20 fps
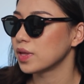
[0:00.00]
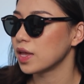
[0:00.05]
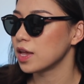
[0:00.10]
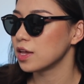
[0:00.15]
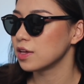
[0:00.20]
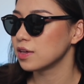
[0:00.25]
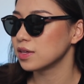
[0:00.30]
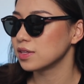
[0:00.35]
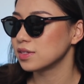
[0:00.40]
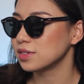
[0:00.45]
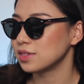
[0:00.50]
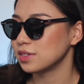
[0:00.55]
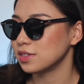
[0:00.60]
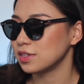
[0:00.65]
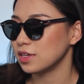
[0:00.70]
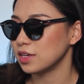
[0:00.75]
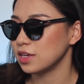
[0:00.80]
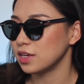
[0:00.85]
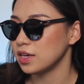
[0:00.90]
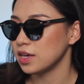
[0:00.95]
and you can
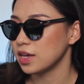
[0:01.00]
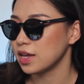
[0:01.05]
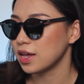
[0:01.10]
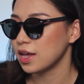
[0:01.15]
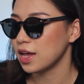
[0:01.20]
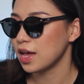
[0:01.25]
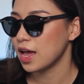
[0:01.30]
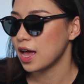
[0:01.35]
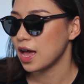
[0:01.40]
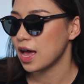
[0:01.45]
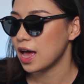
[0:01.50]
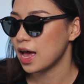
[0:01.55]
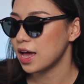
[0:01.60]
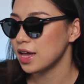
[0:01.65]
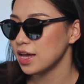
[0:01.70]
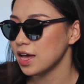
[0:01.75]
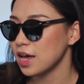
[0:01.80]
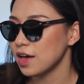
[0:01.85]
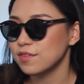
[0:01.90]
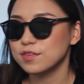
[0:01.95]
see
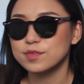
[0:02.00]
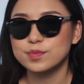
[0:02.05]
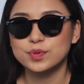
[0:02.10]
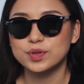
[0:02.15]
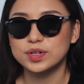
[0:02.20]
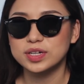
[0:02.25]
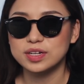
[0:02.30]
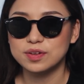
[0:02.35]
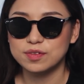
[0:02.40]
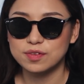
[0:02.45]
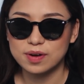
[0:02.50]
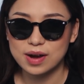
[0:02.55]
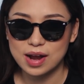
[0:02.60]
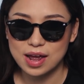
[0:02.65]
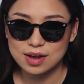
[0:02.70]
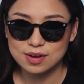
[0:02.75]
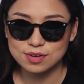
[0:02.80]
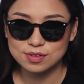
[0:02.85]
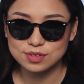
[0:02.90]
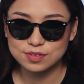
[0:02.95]
I have a pretty
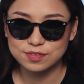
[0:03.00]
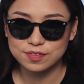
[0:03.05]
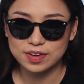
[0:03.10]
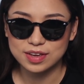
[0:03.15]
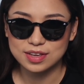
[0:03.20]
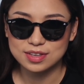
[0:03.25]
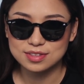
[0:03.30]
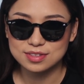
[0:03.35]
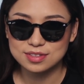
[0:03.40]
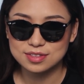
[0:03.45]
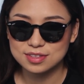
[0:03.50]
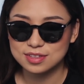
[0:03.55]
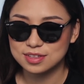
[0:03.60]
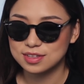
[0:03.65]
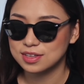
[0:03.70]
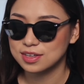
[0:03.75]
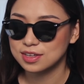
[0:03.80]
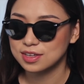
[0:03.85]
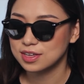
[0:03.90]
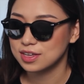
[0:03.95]
round face
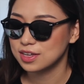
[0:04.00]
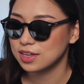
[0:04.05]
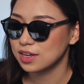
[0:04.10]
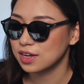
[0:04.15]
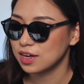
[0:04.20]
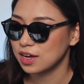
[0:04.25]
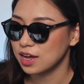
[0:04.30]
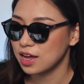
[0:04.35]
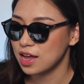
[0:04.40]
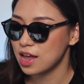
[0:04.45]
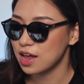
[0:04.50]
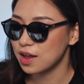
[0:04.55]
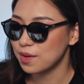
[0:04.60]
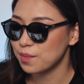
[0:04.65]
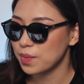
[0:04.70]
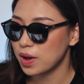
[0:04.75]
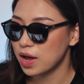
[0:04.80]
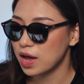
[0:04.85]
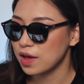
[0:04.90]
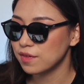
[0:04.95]

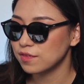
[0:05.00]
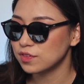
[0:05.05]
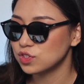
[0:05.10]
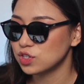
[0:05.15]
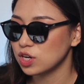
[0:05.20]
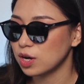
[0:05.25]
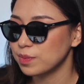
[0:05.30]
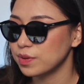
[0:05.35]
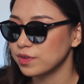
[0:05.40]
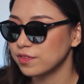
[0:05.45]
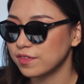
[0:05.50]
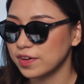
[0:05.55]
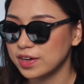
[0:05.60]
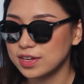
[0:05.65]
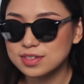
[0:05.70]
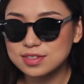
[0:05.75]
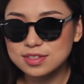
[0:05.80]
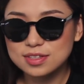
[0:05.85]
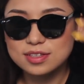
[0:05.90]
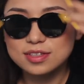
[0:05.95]
and I have a chubby
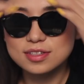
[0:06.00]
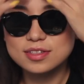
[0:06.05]
face.